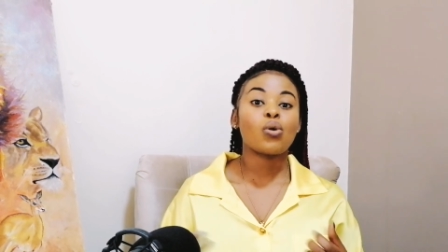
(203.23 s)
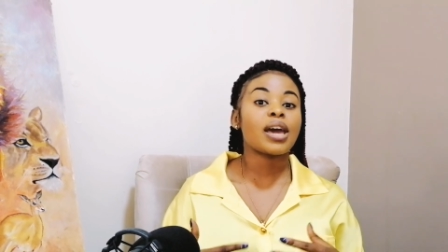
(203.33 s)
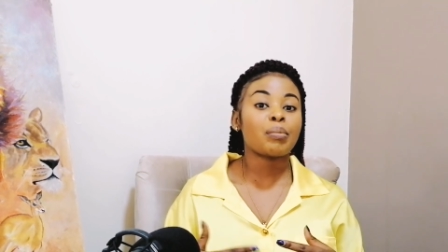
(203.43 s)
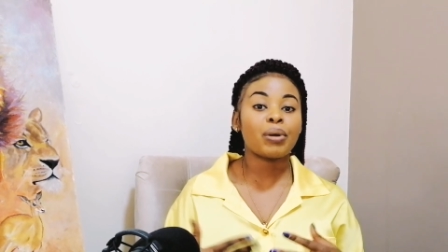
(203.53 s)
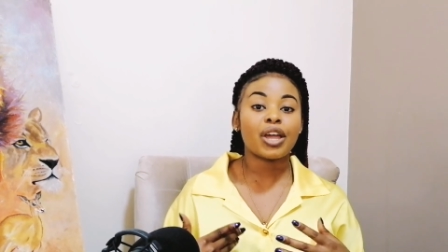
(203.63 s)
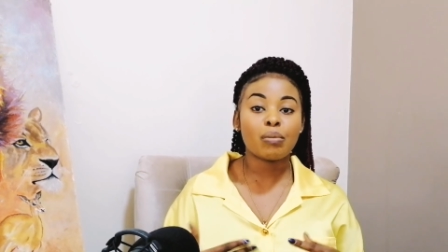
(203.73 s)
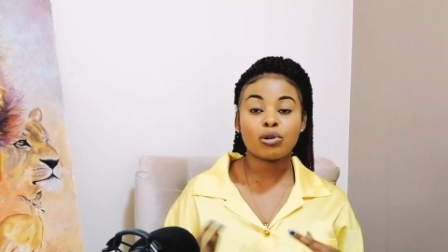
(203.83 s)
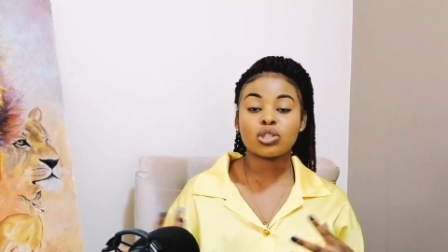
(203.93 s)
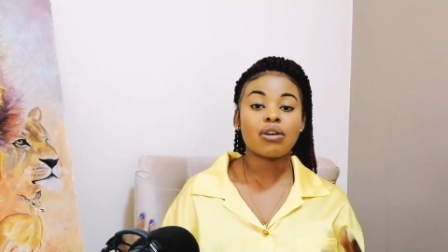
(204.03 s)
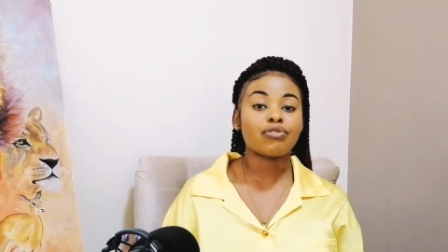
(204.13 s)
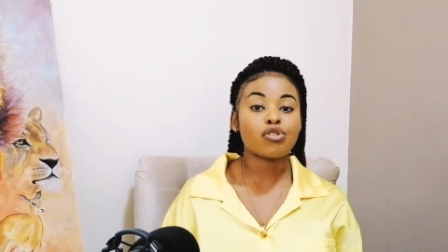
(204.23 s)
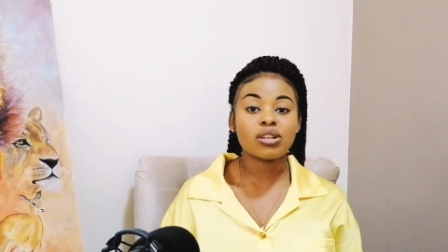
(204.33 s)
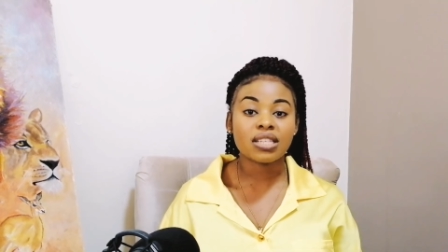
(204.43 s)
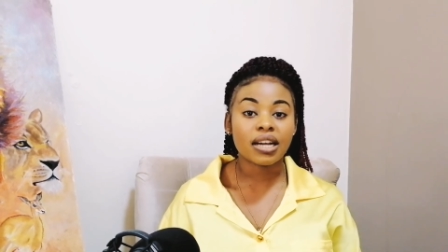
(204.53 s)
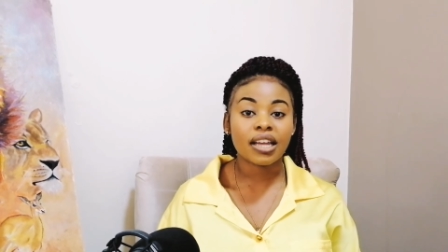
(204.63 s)
Will I be able to have
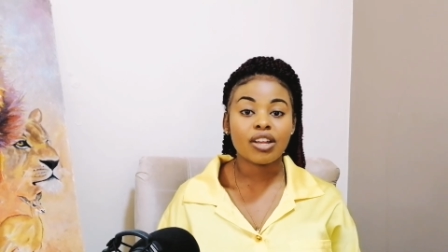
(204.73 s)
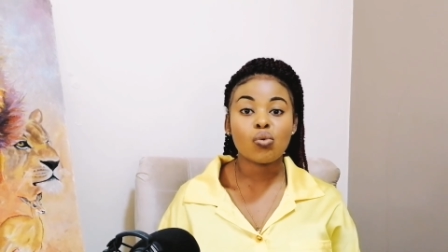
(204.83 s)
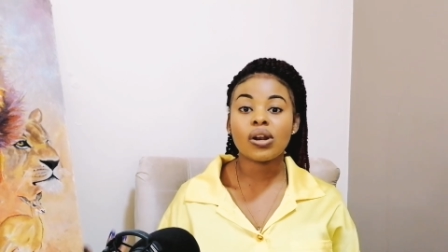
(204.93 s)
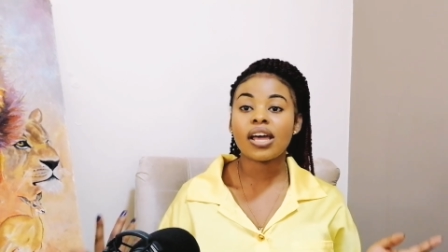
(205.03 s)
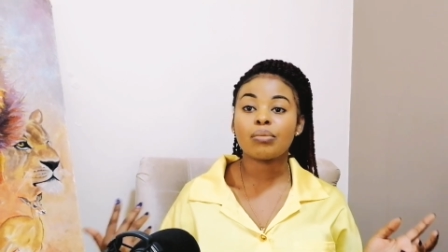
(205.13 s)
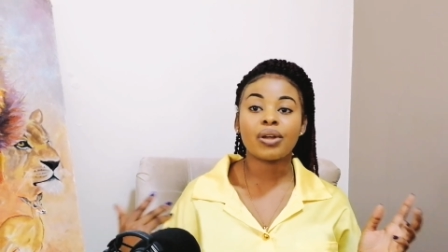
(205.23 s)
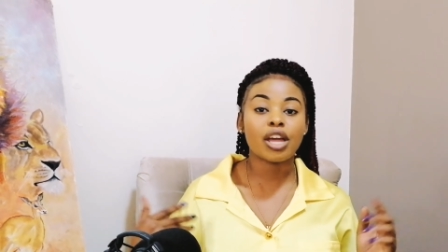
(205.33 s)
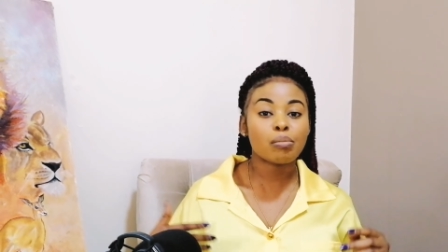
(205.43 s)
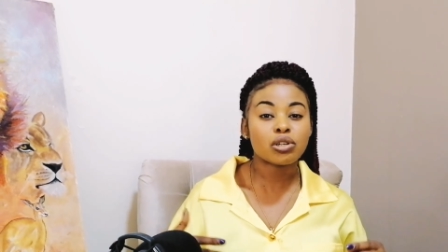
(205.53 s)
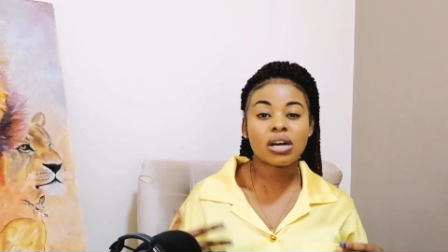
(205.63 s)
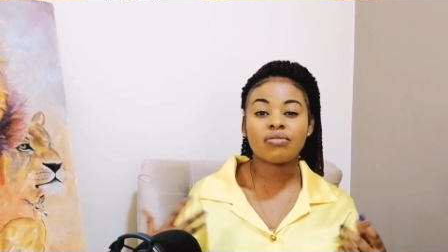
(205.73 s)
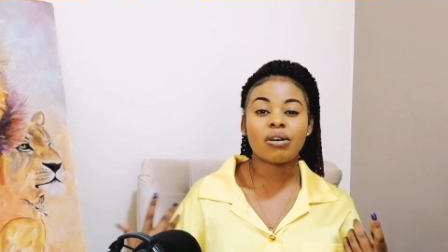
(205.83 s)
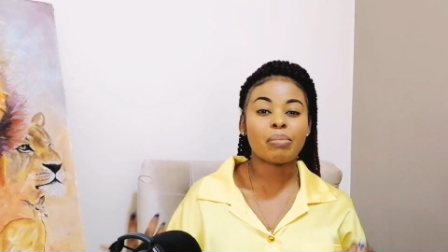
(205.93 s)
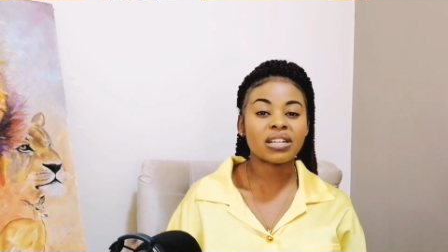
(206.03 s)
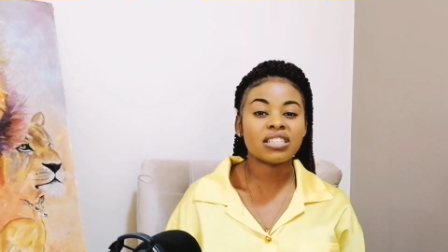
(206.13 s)
friends again? Will I be able to have
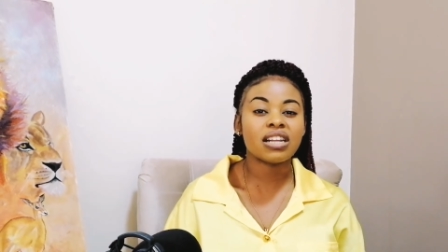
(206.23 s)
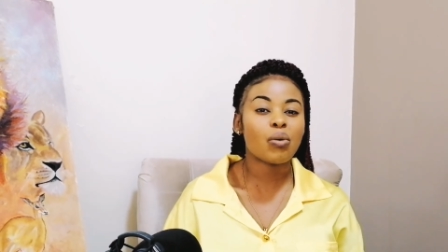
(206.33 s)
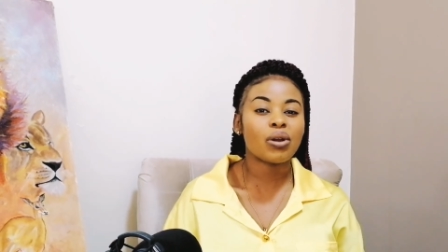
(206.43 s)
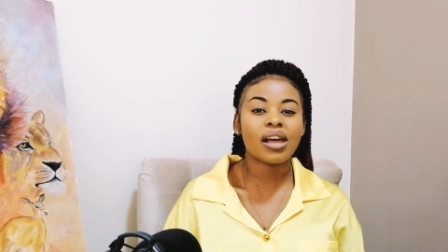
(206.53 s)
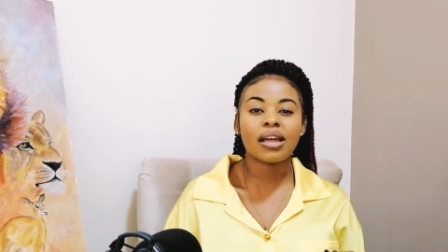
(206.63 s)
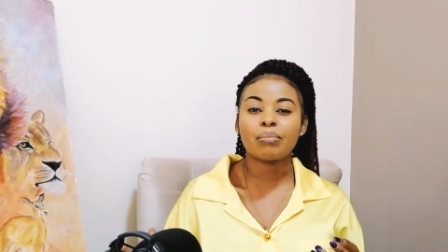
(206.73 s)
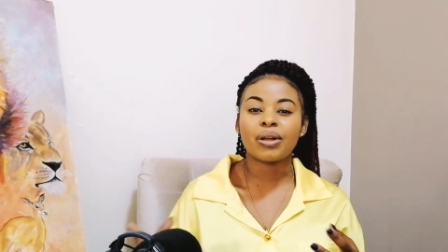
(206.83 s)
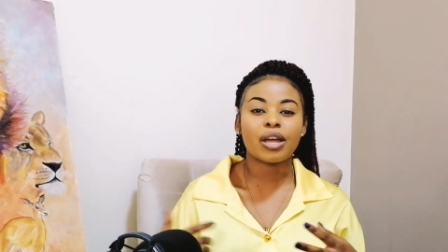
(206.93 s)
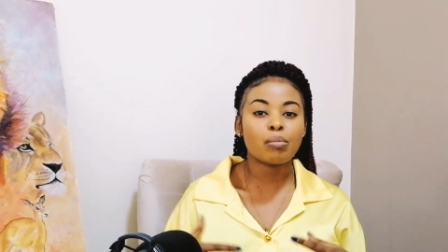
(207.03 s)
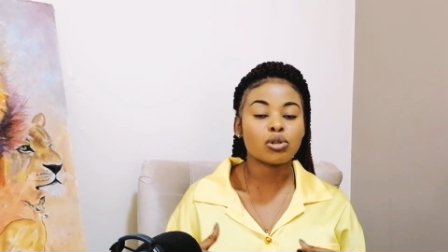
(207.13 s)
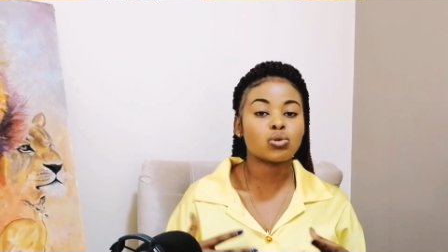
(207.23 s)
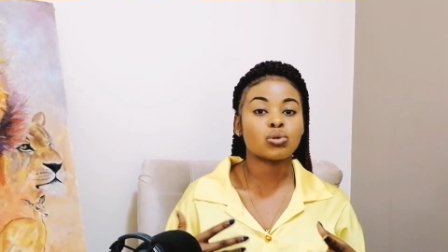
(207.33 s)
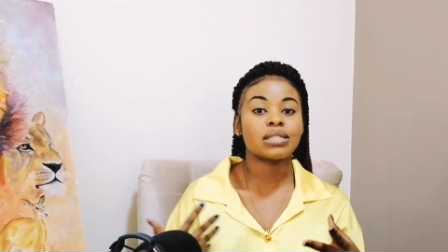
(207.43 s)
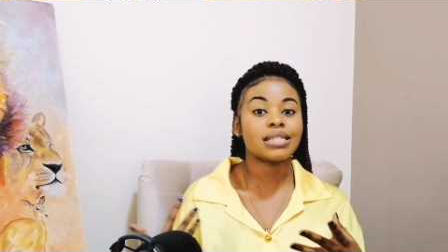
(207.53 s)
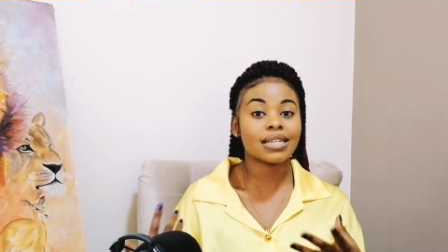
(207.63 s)
a partner? Will I be able
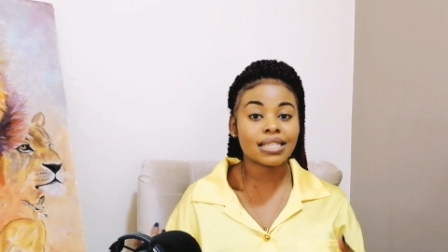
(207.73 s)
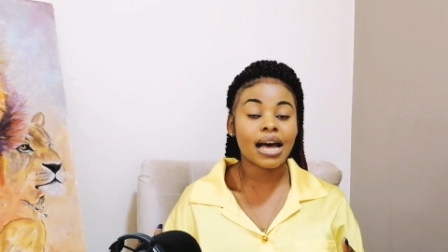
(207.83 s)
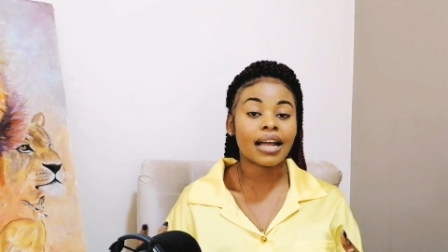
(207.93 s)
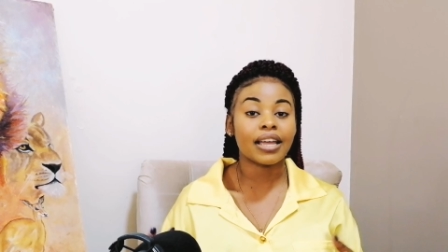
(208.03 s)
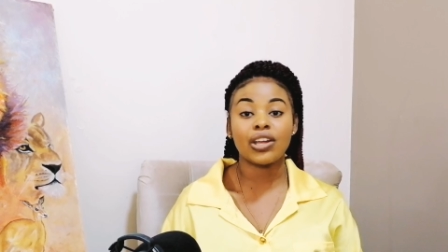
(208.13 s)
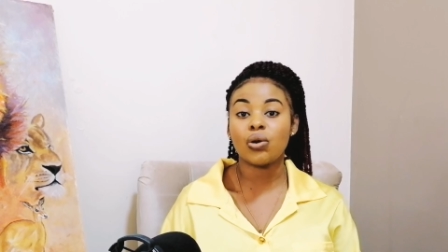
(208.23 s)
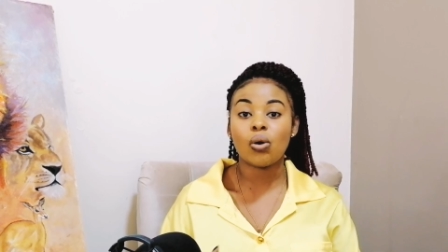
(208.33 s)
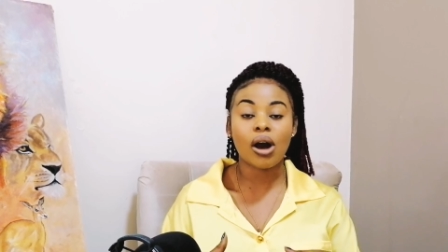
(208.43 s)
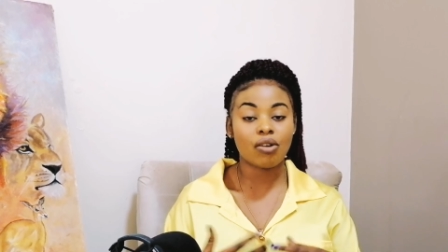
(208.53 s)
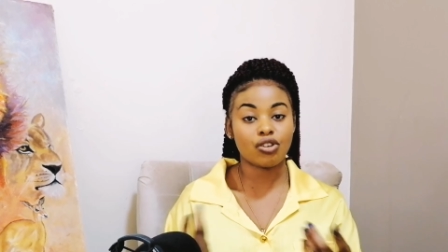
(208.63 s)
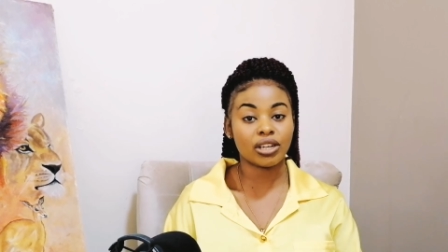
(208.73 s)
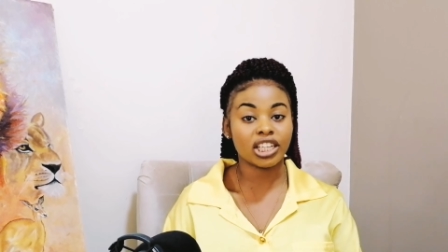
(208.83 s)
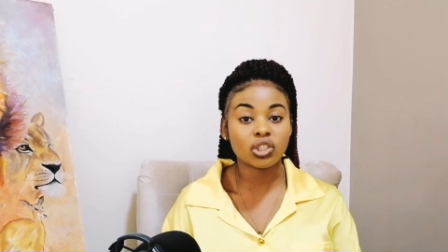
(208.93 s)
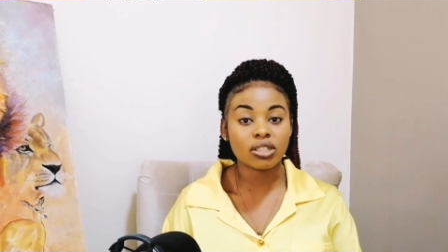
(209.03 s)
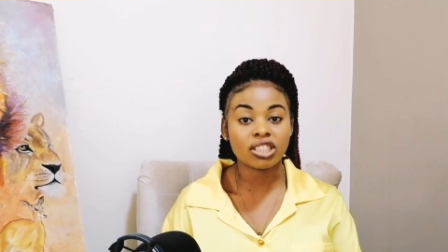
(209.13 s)
to date again or have a
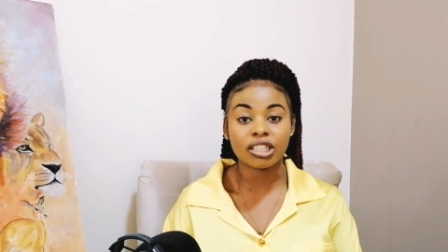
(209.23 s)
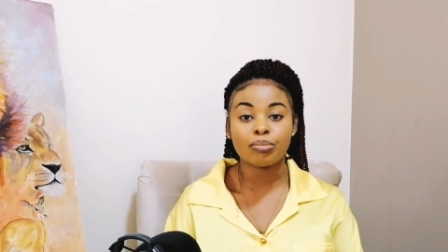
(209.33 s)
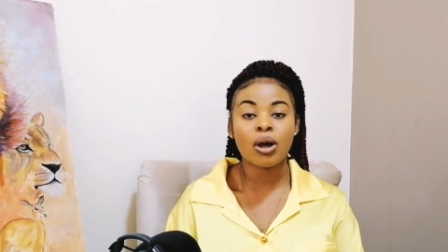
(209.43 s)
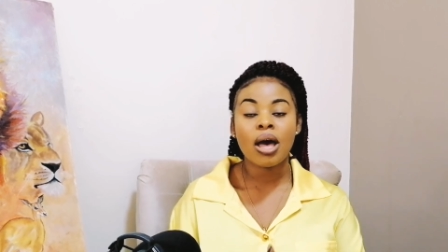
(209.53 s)
relationship?